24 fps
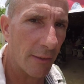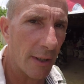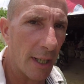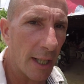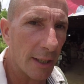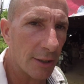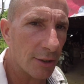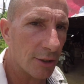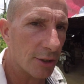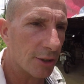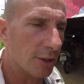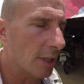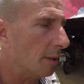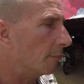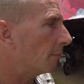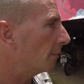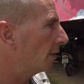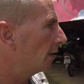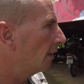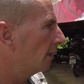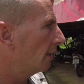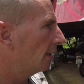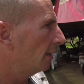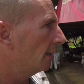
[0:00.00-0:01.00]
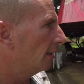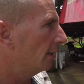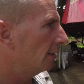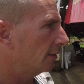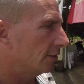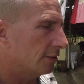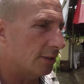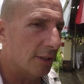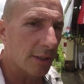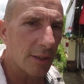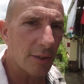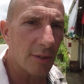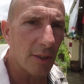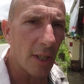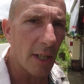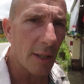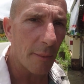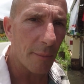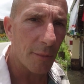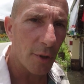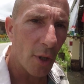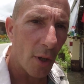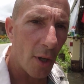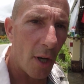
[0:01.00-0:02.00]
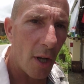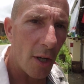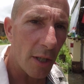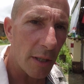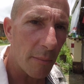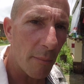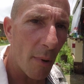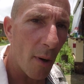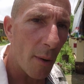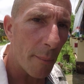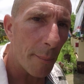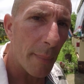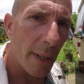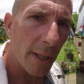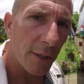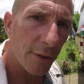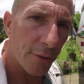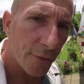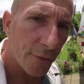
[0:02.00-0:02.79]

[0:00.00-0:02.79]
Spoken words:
relationship. She's not only my best